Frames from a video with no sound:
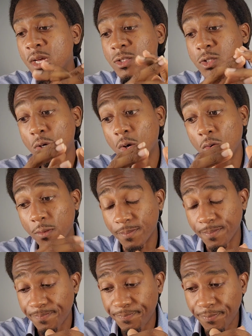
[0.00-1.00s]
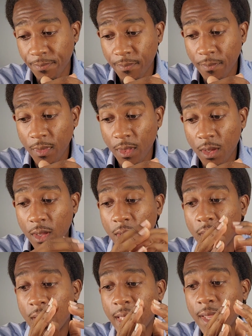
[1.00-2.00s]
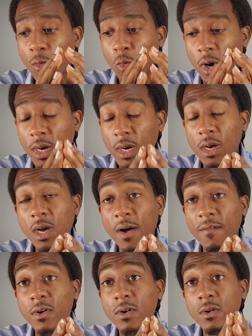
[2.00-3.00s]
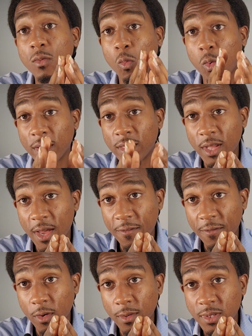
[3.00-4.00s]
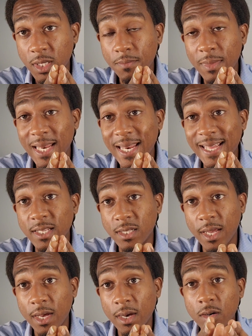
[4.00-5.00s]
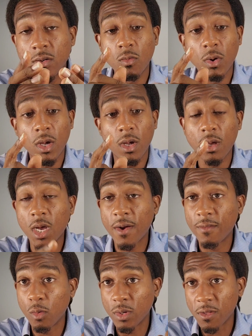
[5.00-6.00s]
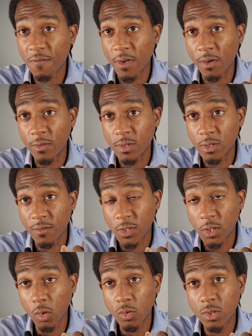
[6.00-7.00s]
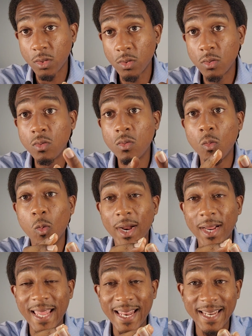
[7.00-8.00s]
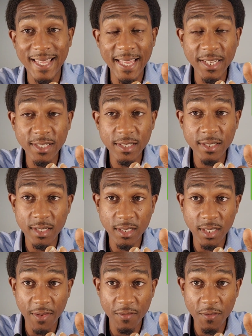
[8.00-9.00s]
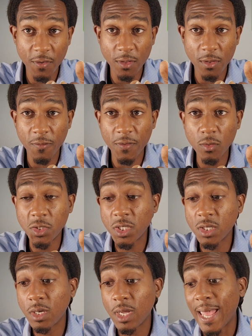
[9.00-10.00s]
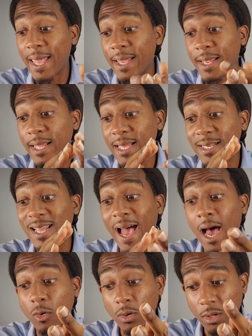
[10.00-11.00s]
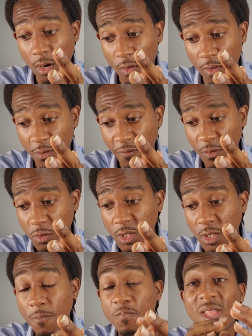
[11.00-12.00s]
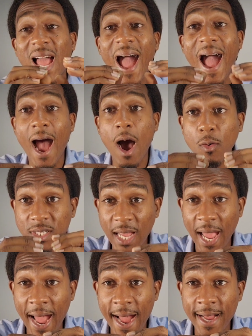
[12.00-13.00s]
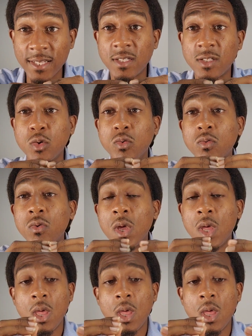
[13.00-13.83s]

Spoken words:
So we're going to cover what the FOMC meeting entailed. We're going to cover what the Federal Reserve chose to do, what indications it's giving for the future and its outlook on the future, how it ties to